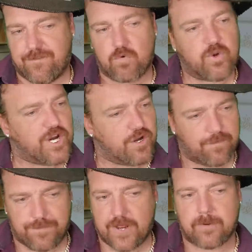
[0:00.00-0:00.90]
real
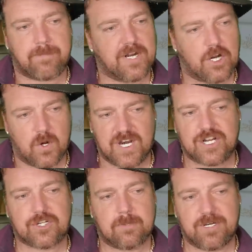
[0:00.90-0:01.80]
feather pillow on
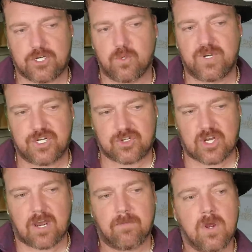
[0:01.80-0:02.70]
that something too, real
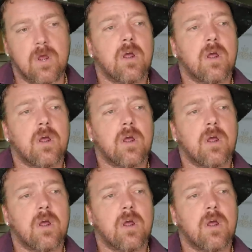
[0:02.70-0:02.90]
soft.